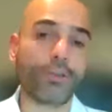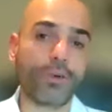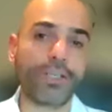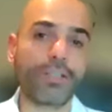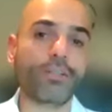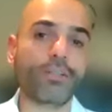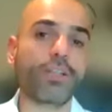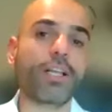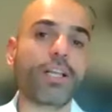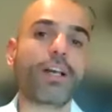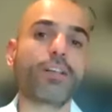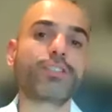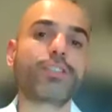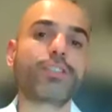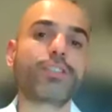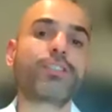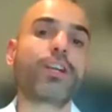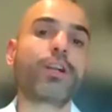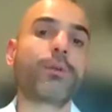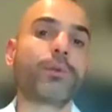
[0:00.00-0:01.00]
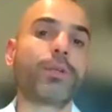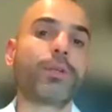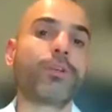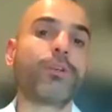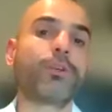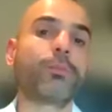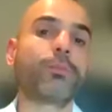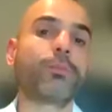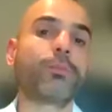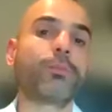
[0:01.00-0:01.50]
the Rental Housing
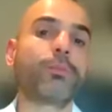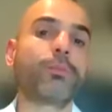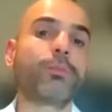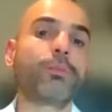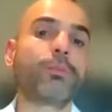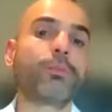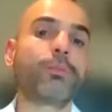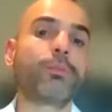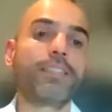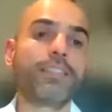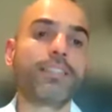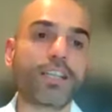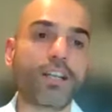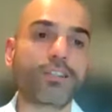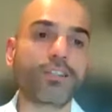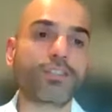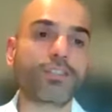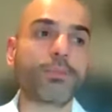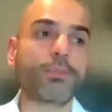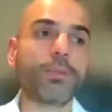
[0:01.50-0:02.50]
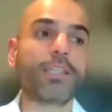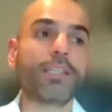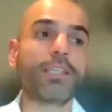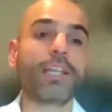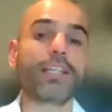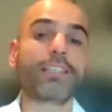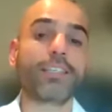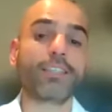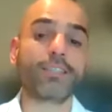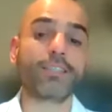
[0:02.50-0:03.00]
Tribunal, because it sounds to me
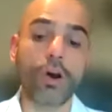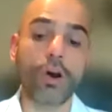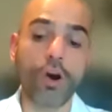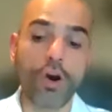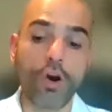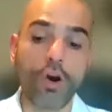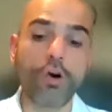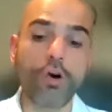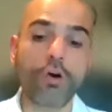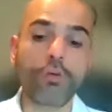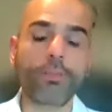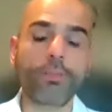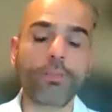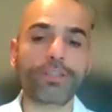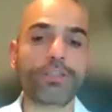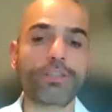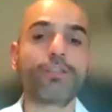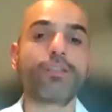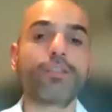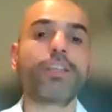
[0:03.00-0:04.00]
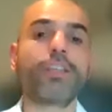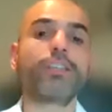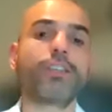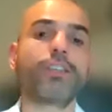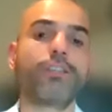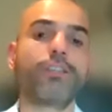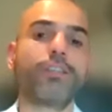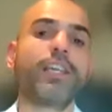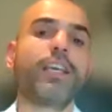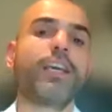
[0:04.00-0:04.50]
like there's a whole bunch of things
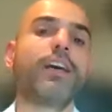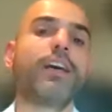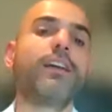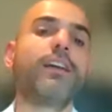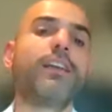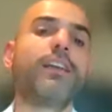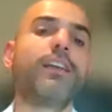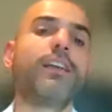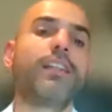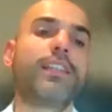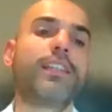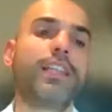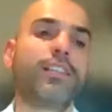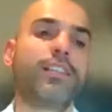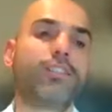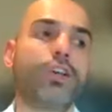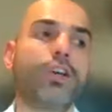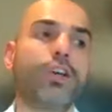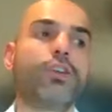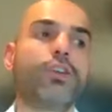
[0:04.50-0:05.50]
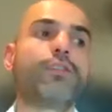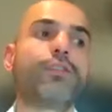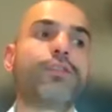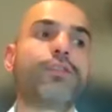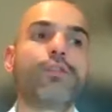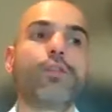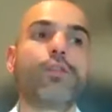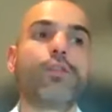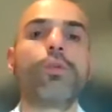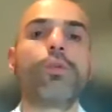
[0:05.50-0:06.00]
over here that don't
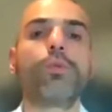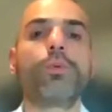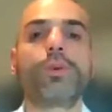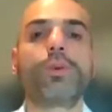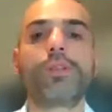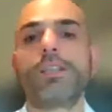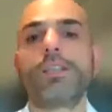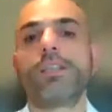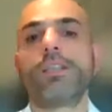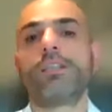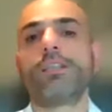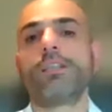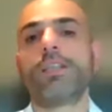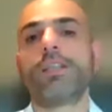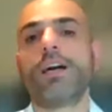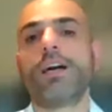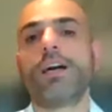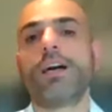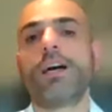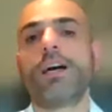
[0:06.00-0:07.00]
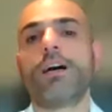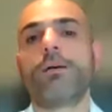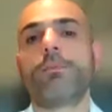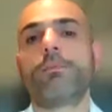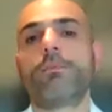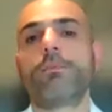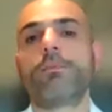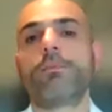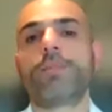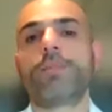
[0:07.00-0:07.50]
fall within
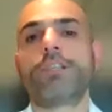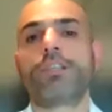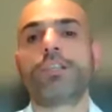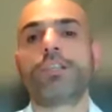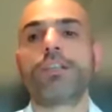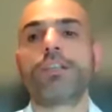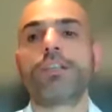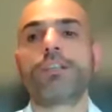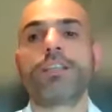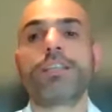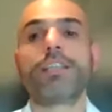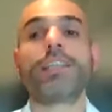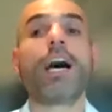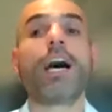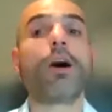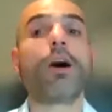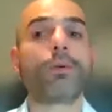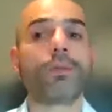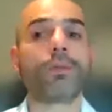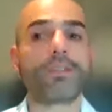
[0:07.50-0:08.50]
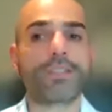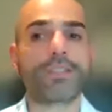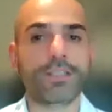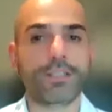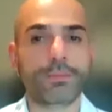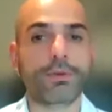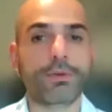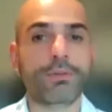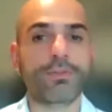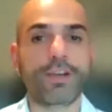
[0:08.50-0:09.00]
the
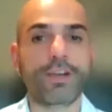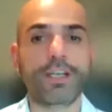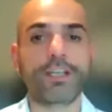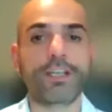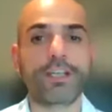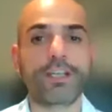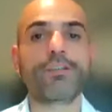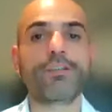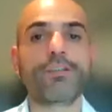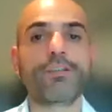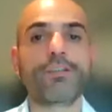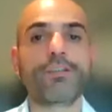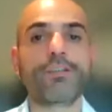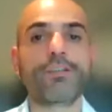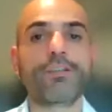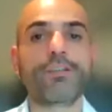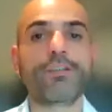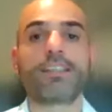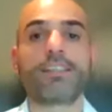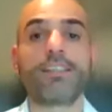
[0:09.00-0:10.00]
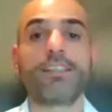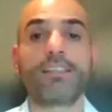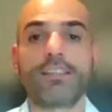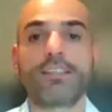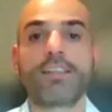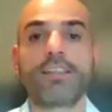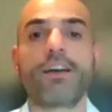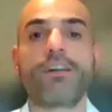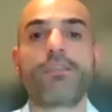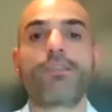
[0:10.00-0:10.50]
allowances provided for in the Act
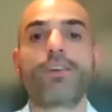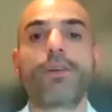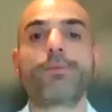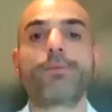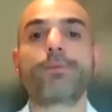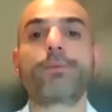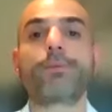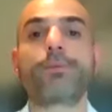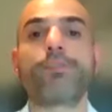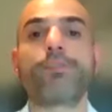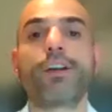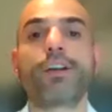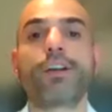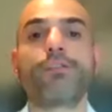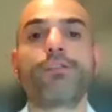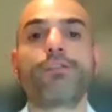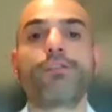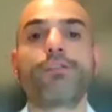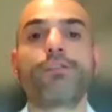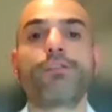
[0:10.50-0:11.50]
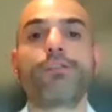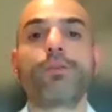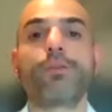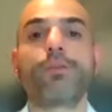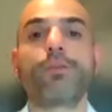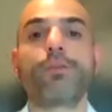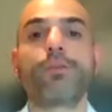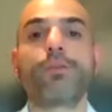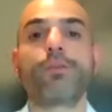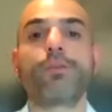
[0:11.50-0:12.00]
and the timeframes provided for in
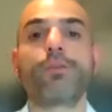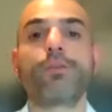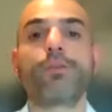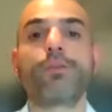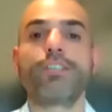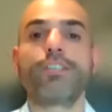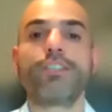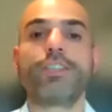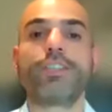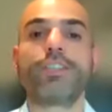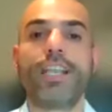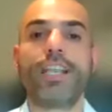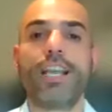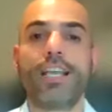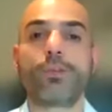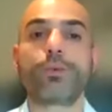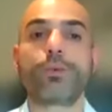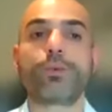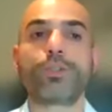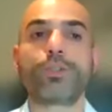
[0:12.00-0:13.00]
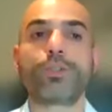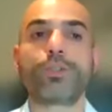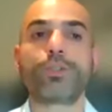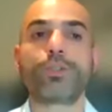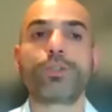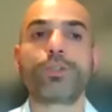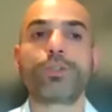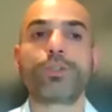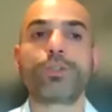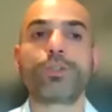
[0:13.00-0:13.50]
the Act. So the landlord
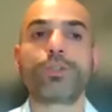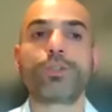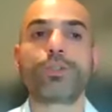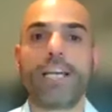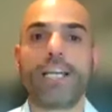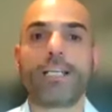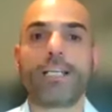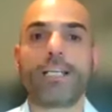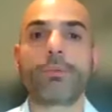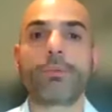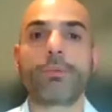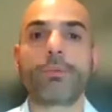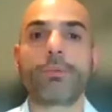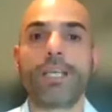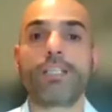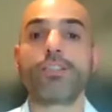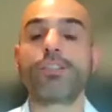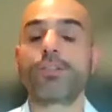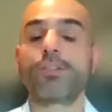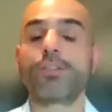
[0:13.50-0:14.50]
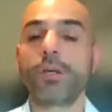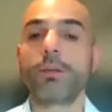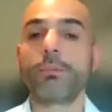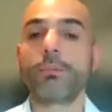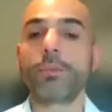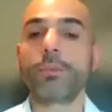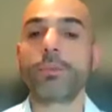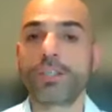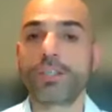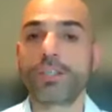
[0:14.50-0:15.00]
could actually land up getting into
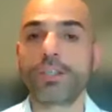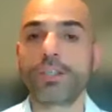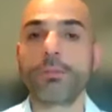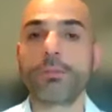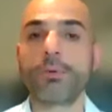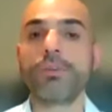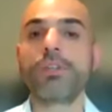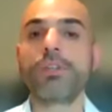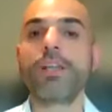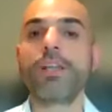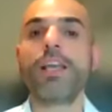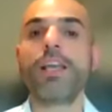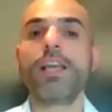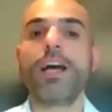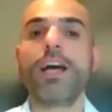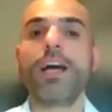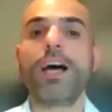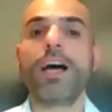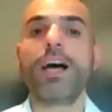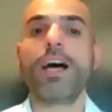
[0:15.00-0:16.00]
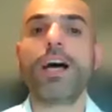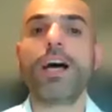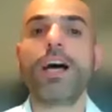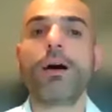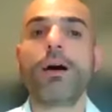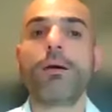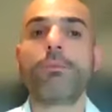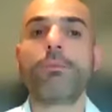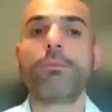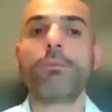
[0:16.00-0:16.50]
quite a bit of trouble.
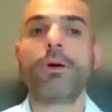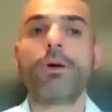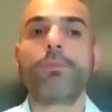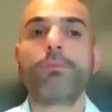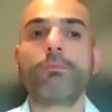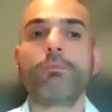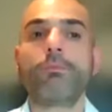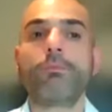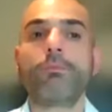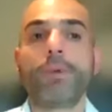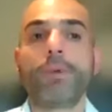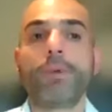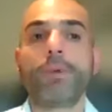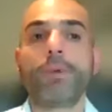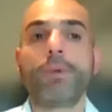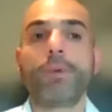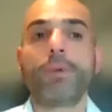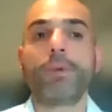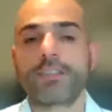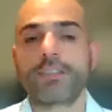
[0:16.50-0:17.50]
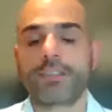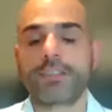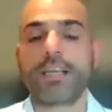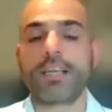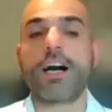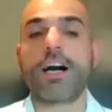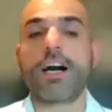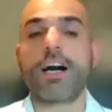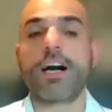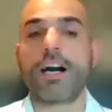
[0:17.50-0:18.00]
I would
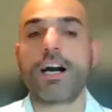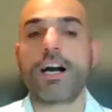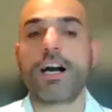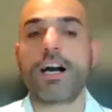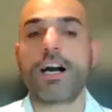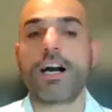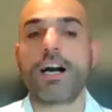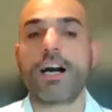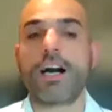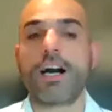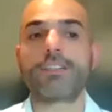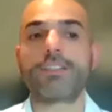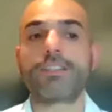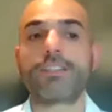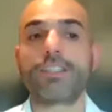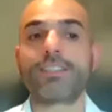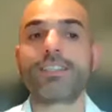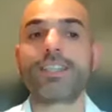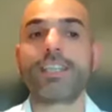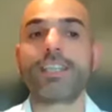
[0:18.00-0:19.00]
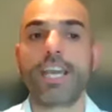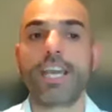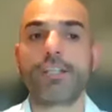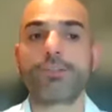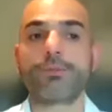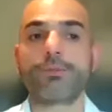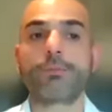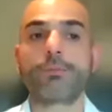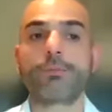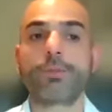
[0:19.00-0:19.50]
definitely suggest
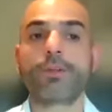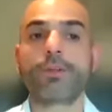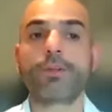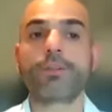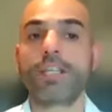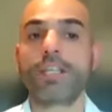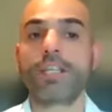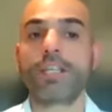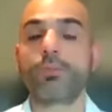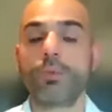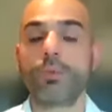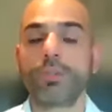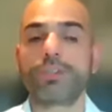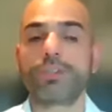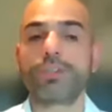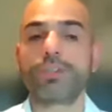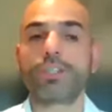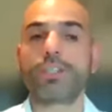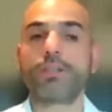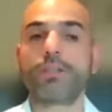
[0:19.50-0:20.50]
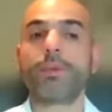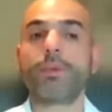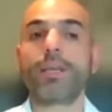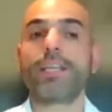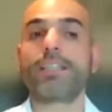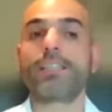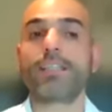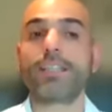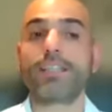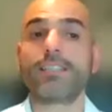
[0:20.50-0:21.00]
engagement, because that would certainly
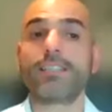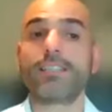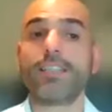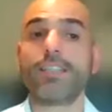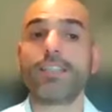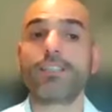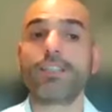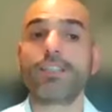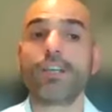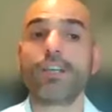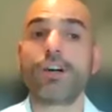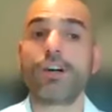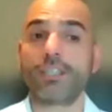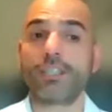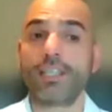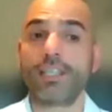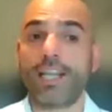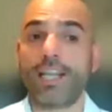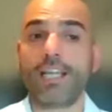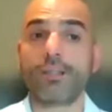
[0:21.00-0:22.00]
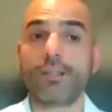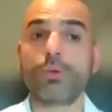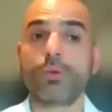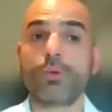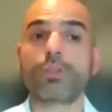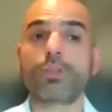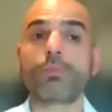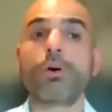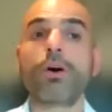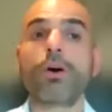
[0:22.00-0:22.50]
make things easier on the
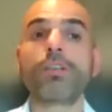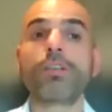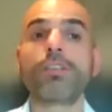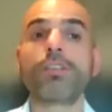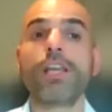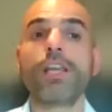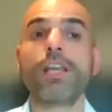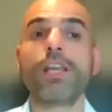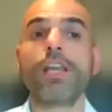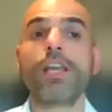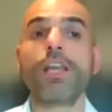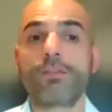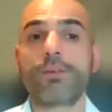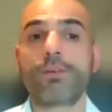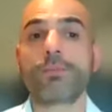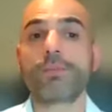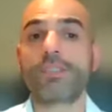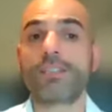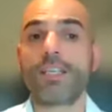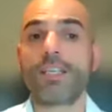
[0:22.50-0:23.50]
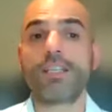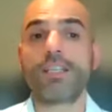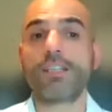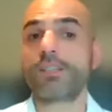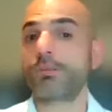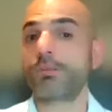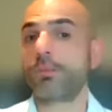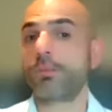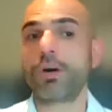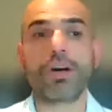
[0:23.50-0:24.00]
landlord's part. But from the
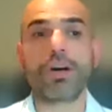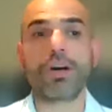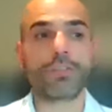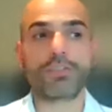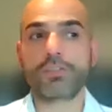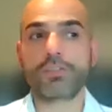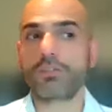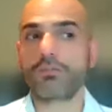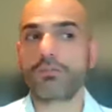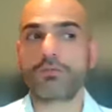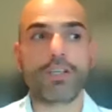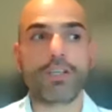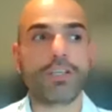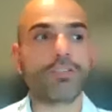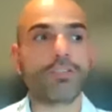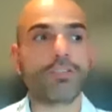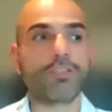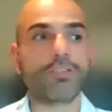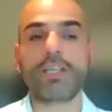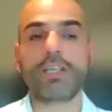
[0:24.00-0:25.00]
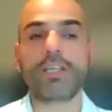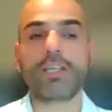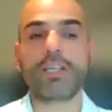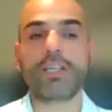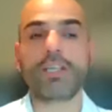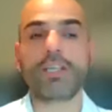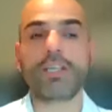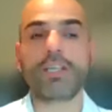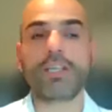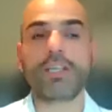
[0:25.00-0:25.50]
tenant's part, Rental
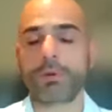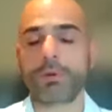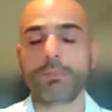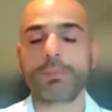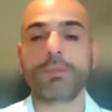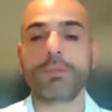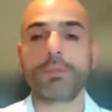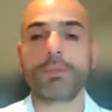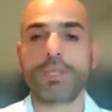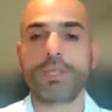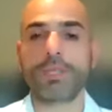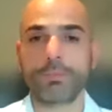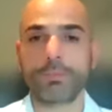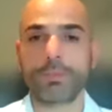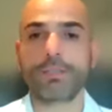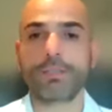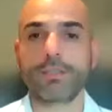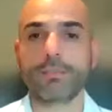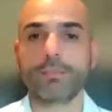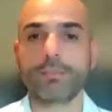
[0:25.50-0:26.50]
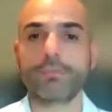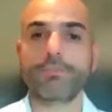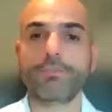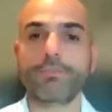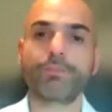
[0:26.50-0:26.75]
Housing Act is probably the best bet.